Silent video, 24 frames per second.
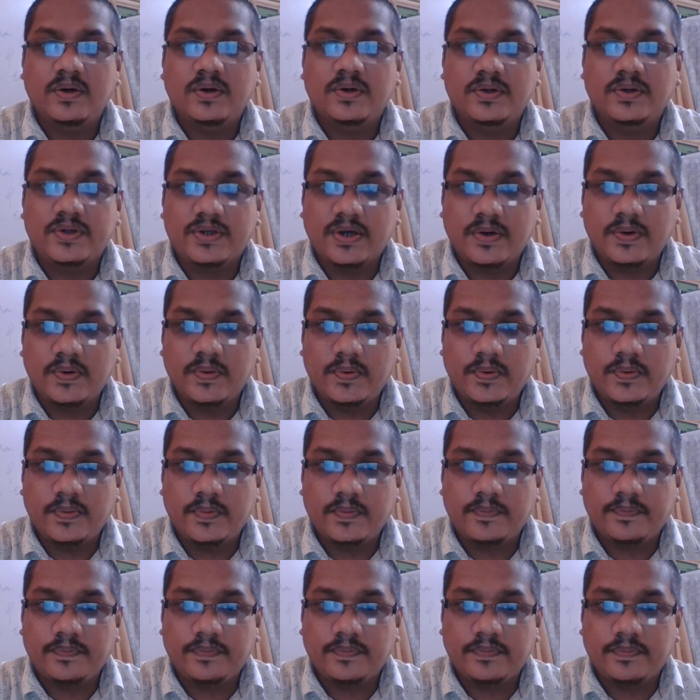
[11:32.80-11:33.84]

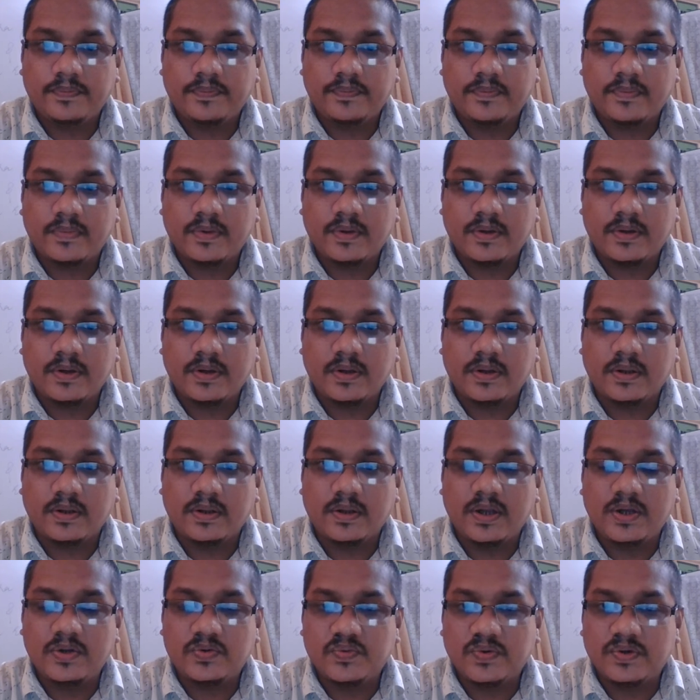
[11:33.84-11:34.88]
So
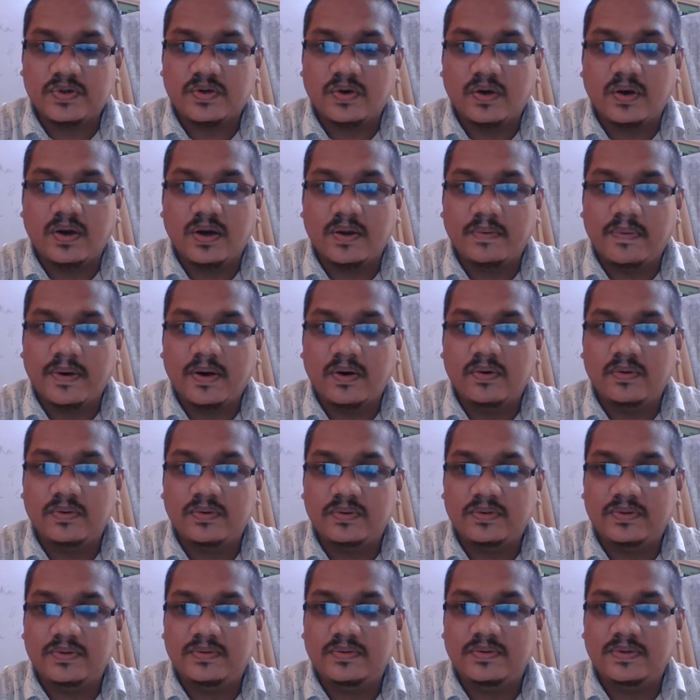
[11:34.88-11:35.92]
this was all about
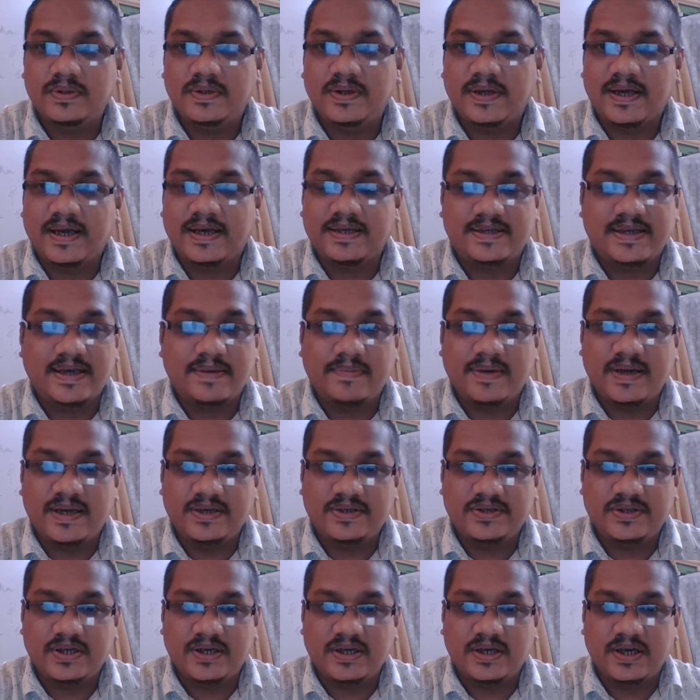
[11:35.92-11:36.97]

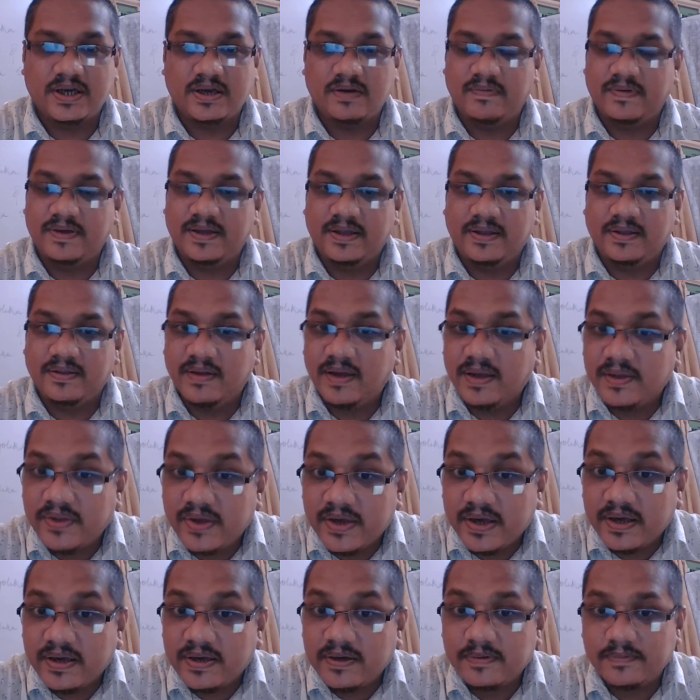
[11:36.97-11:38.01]
examination. There will be
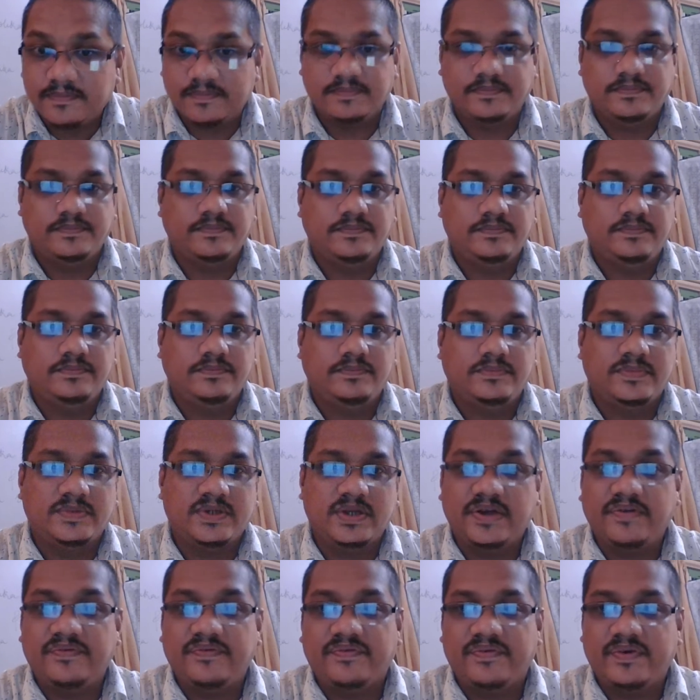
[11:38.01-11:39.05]
nothing
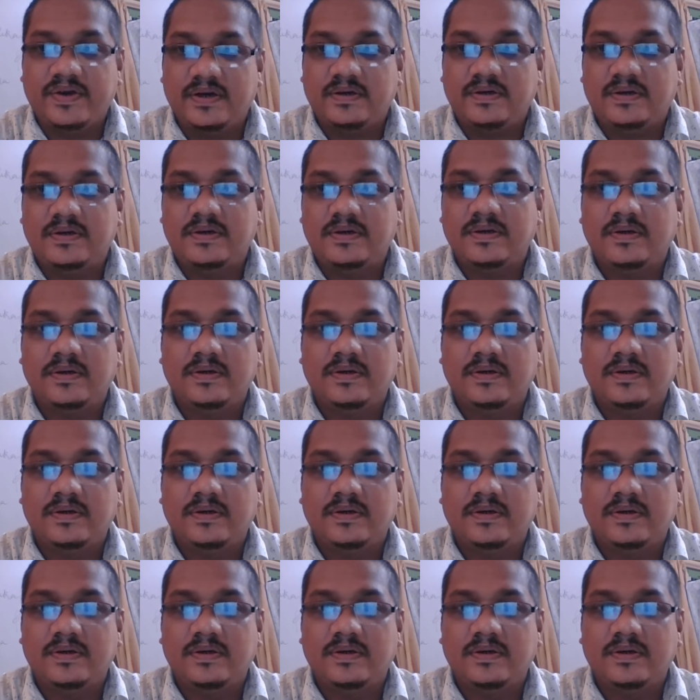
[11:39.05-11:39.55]
different.